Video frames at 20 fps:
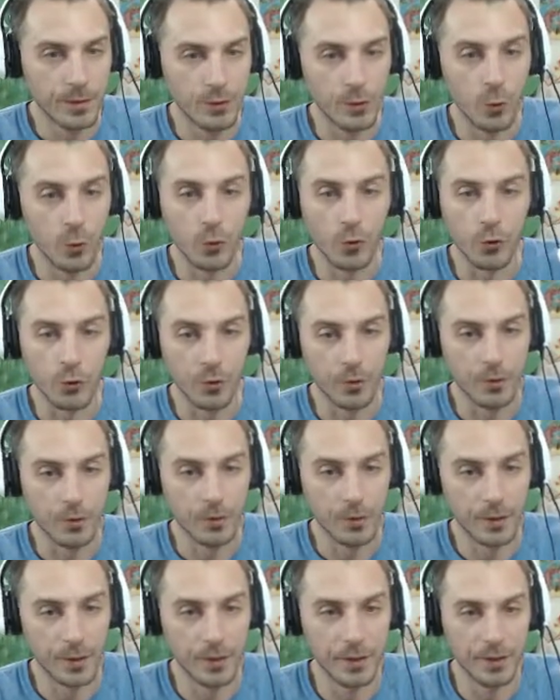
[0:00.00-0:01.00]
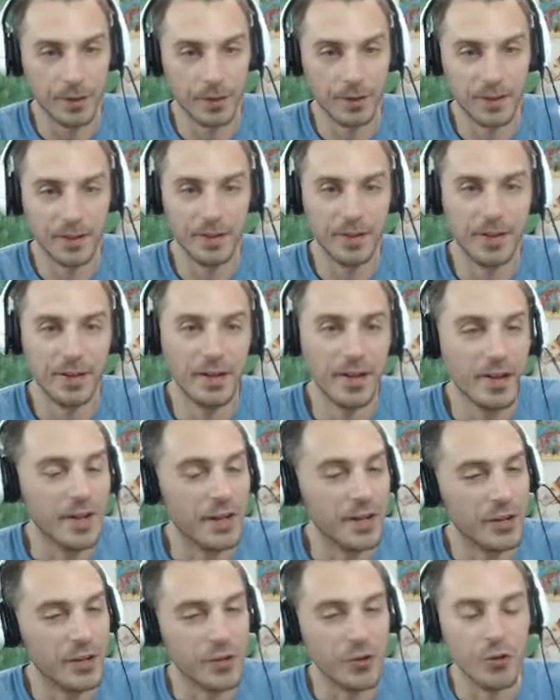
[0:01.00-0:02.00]
No clue.
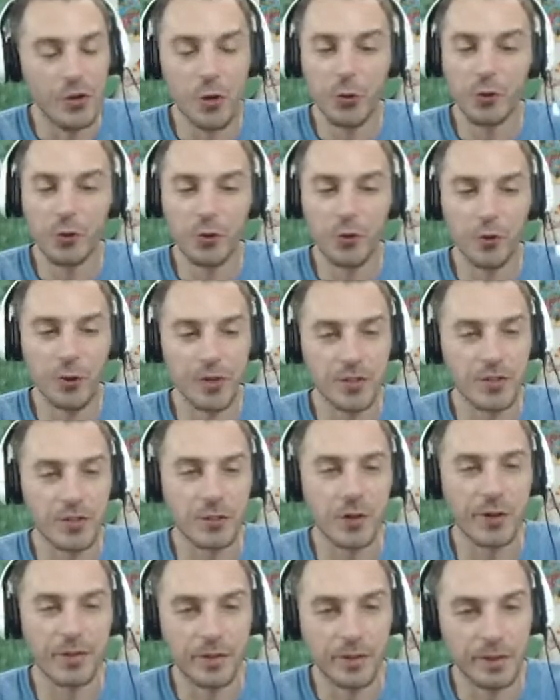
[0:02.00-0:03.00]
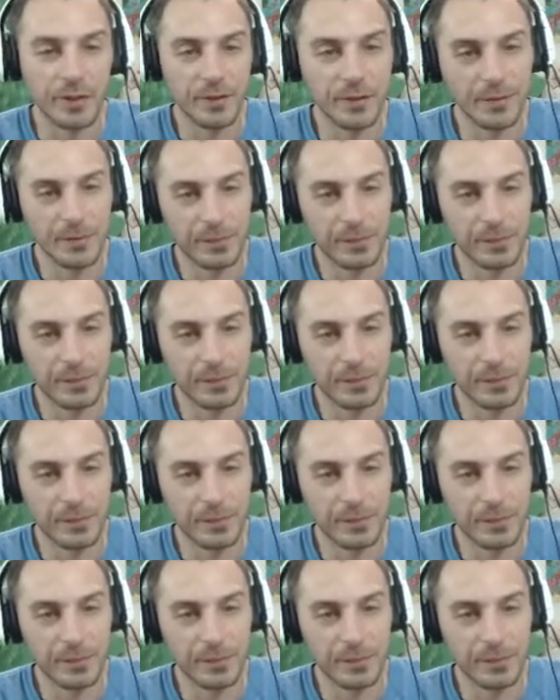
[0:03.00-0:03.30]
No clue whatsoever.